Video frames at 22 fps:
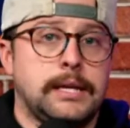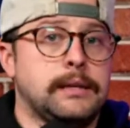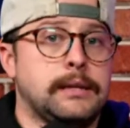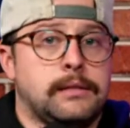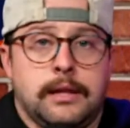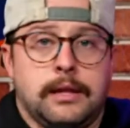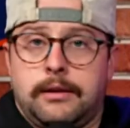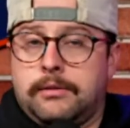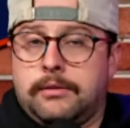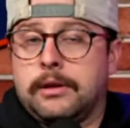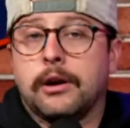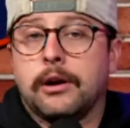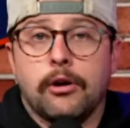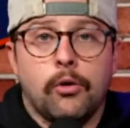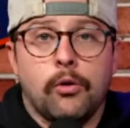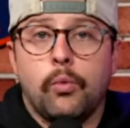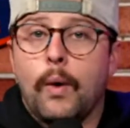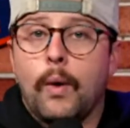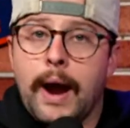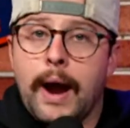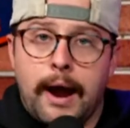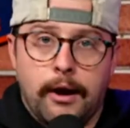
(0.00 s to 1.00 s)
they're
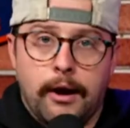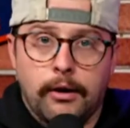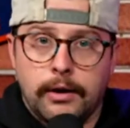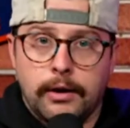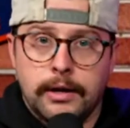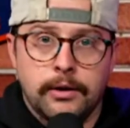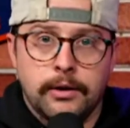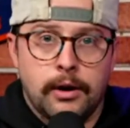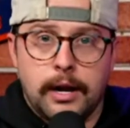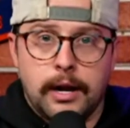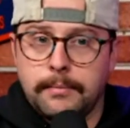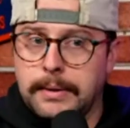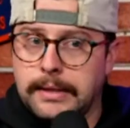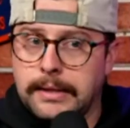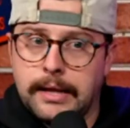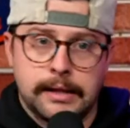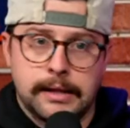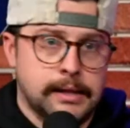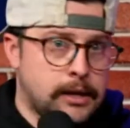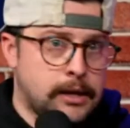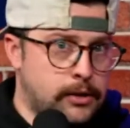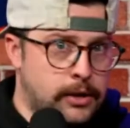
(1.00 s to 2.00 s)
aware. You know what I mean? Like
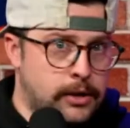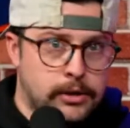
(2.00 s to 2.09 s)
there's